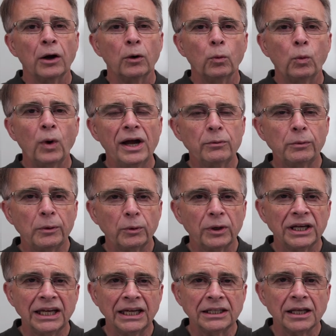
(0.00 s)
Why are we
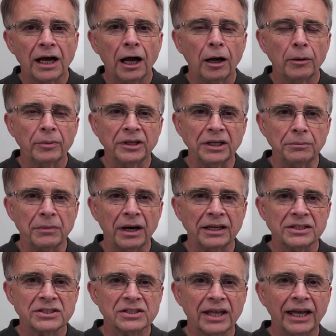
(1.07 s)
working in the harmonic
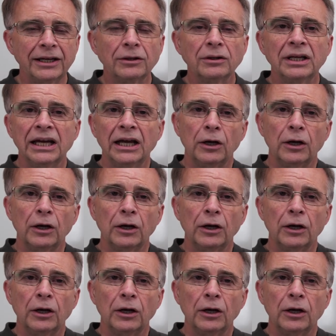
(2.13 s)
minor scale?